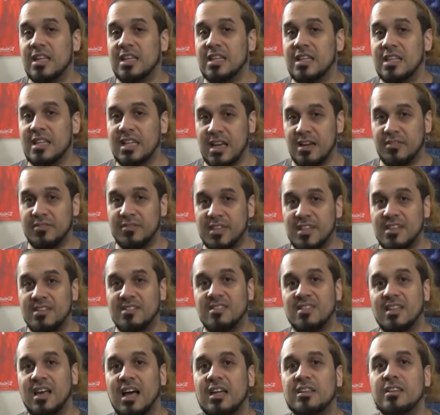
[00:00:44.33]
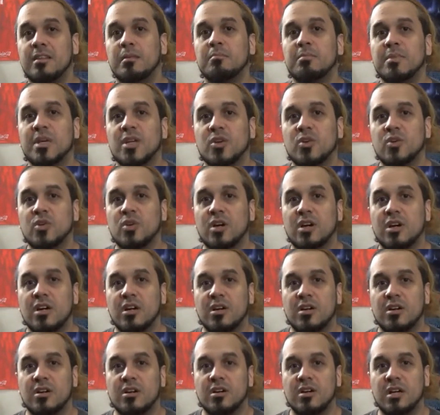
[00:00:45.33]
left inside the
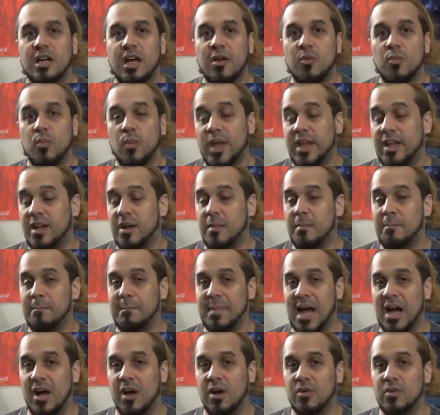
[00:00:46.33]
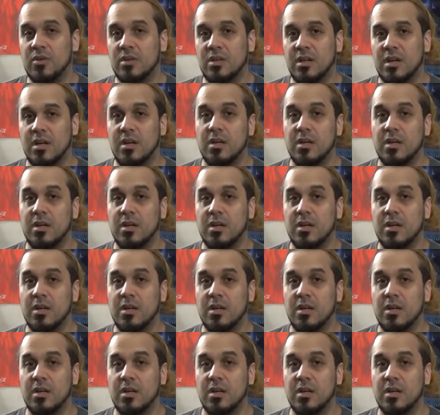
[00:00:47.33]
middle, and wake up bound.